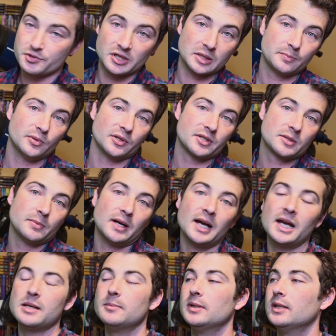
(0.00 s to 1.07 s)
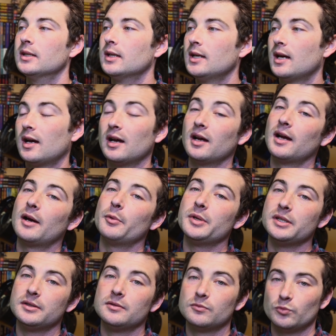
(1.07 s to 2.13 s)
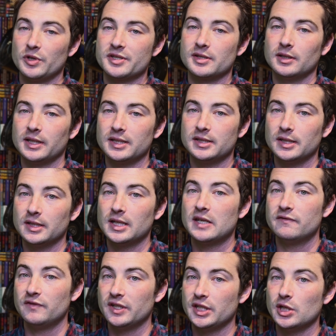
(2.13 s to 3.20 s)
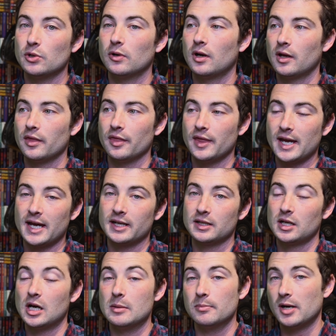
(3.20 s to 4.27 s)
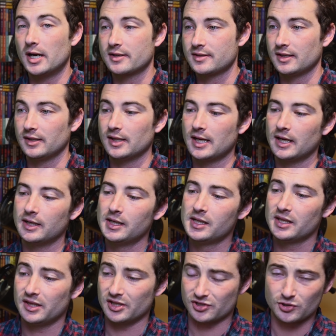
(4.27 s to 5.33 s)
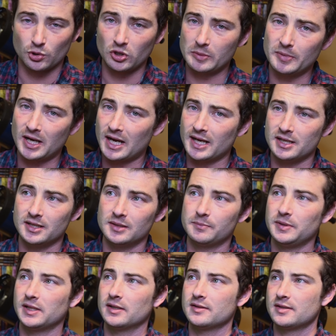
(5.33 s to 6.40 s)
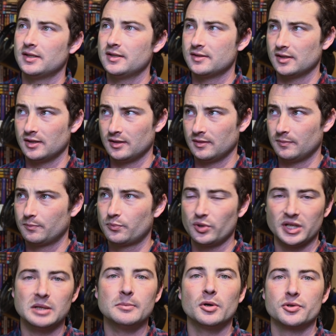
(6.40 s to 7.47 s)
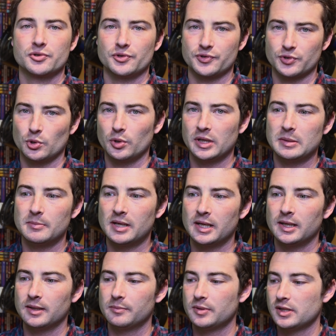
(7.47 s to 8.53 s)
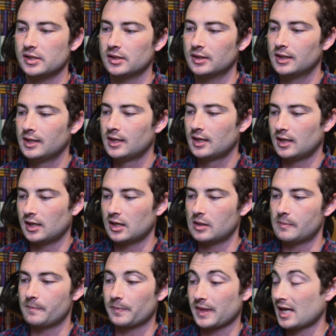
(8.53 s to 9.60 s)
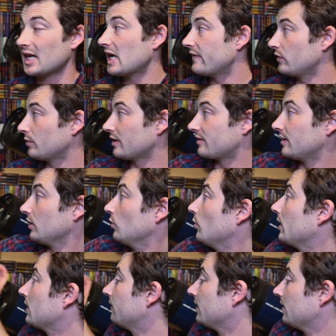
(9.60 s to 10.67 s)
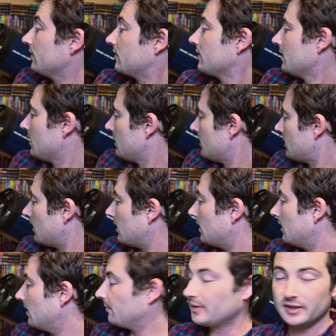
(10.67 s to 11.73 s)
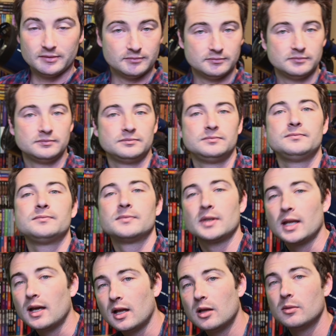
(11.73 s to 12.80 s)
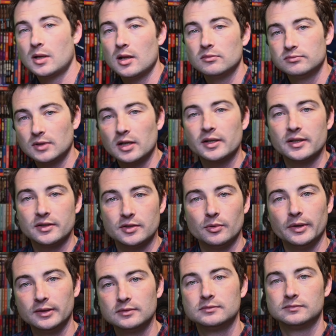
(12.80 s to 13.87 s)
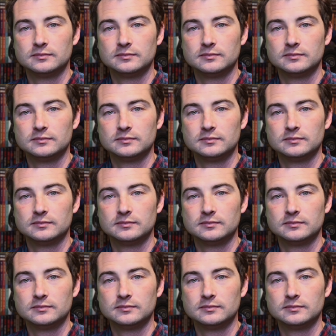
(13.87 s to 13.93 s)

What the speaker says: Trek books behind me, we recently did a video on that, unboxing that, the story behind it, because it is a pretty emotional story in my opinion. I haven't read a single one of these, but I'll get to it.